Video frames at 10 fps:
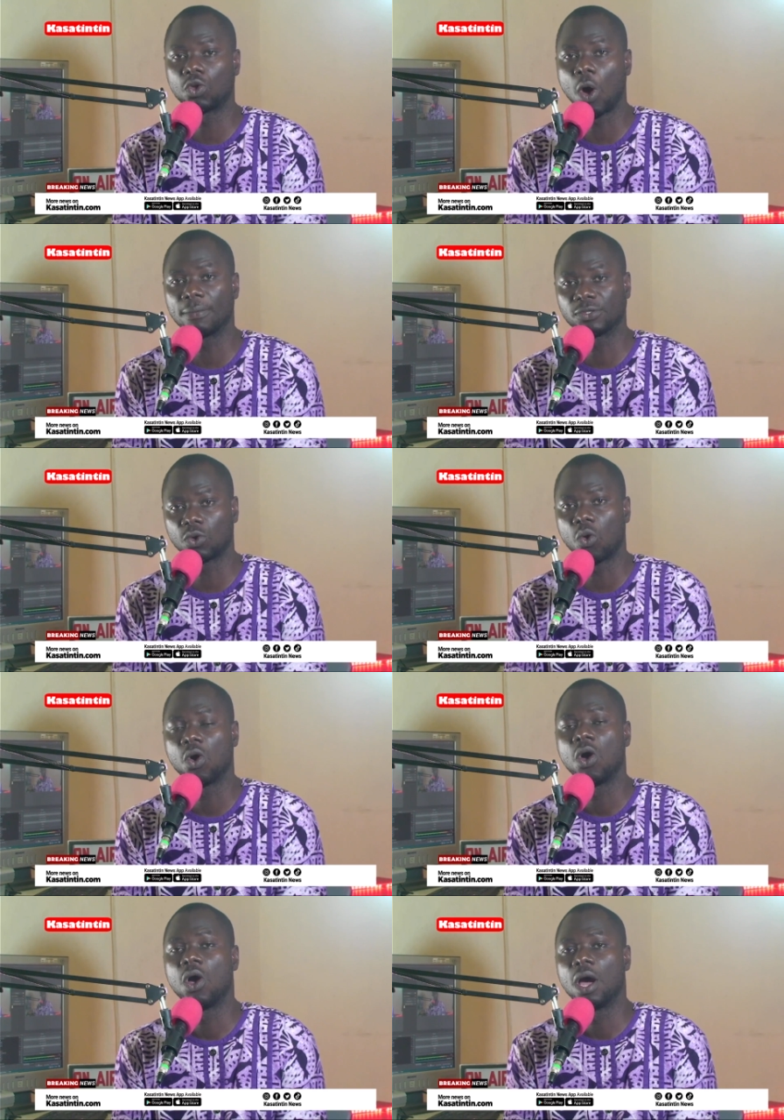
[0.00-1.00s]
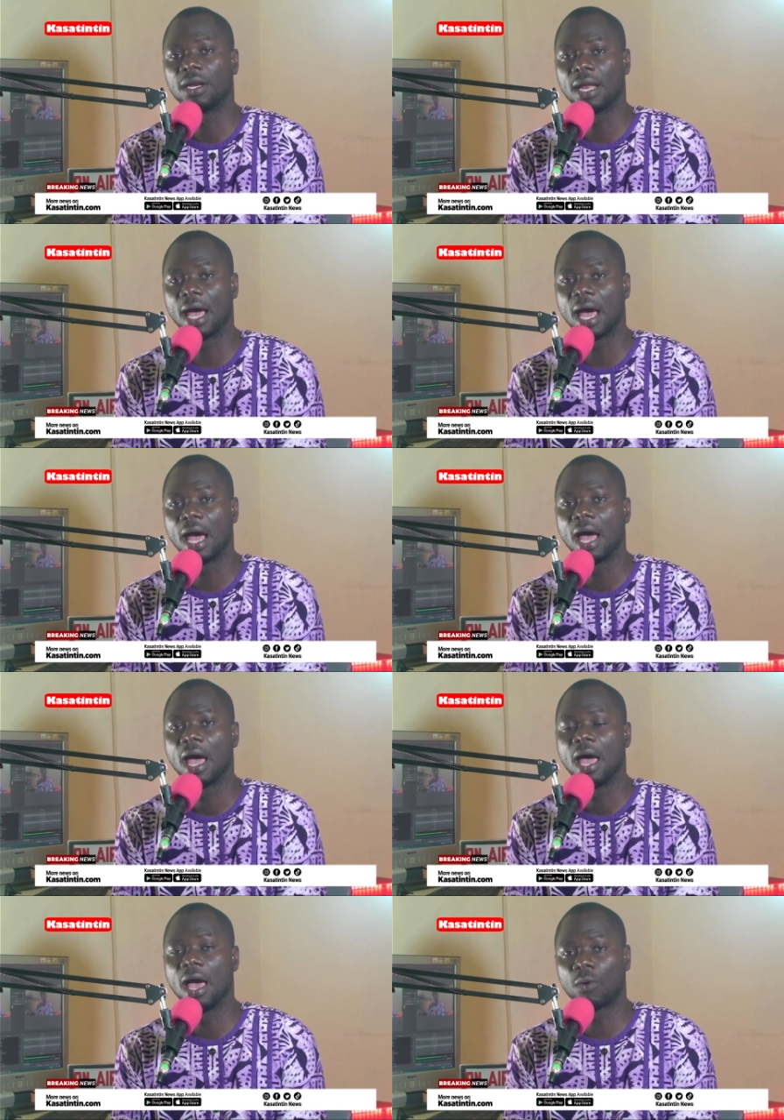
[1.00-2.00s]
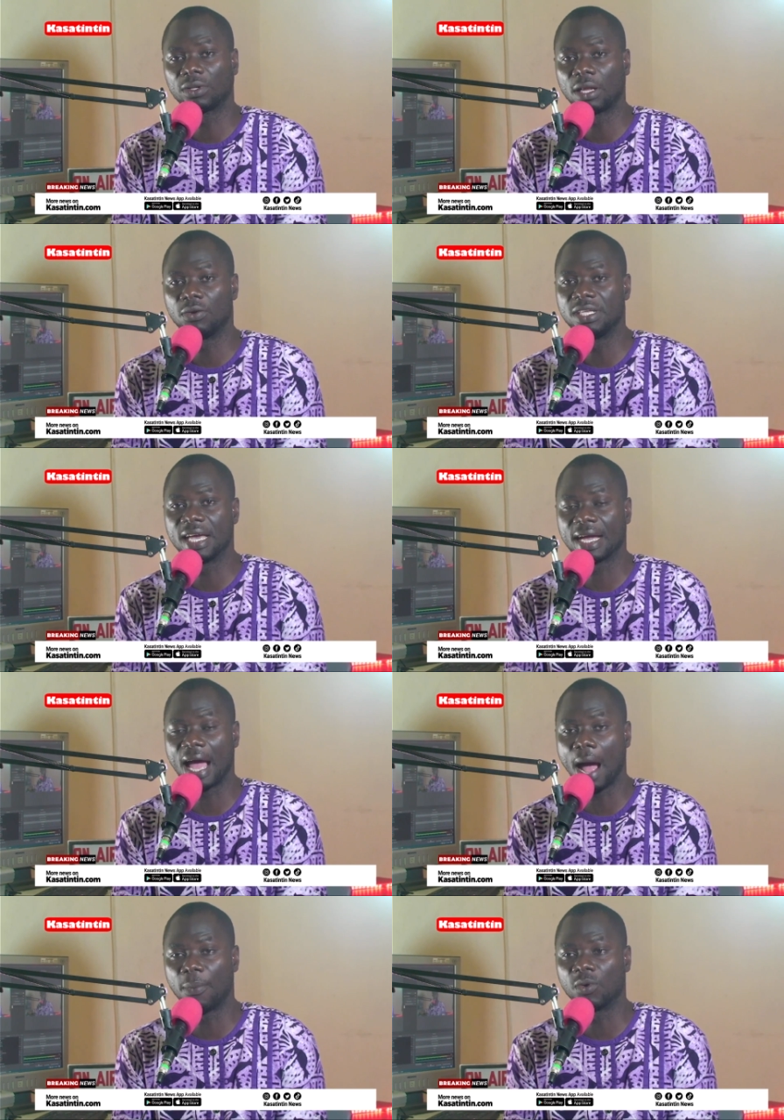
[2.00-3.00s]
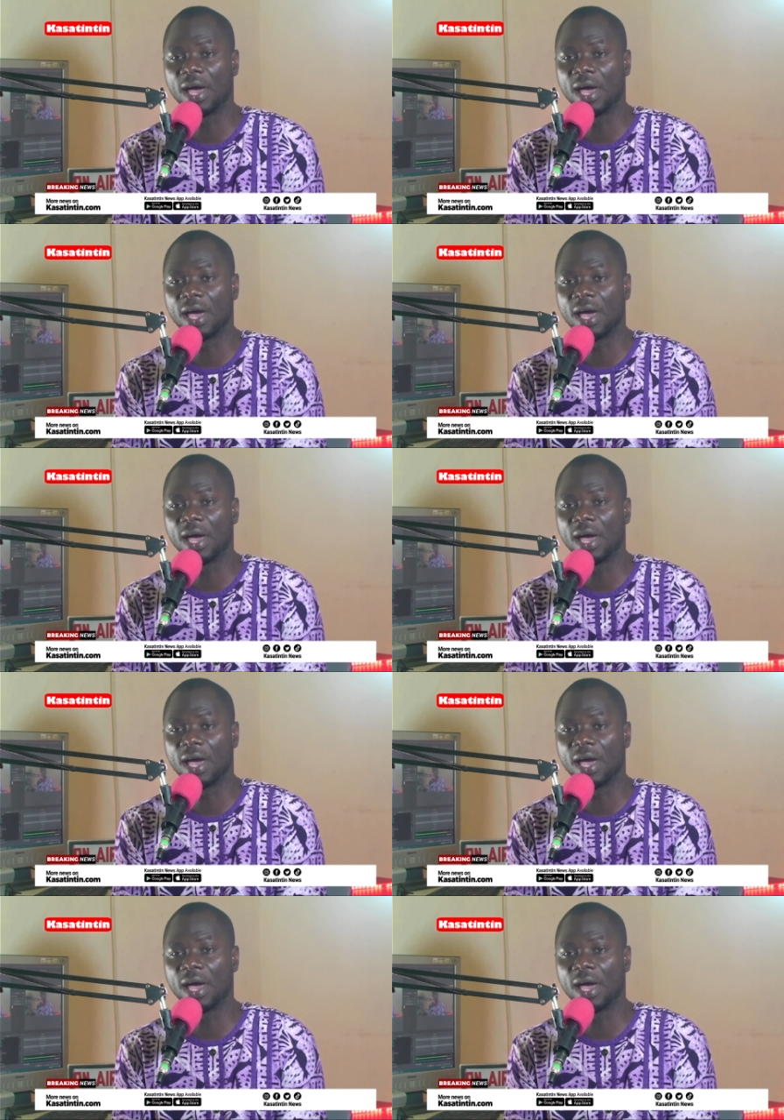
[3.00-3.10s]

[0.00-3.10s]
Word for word: App Store na go download the app no eh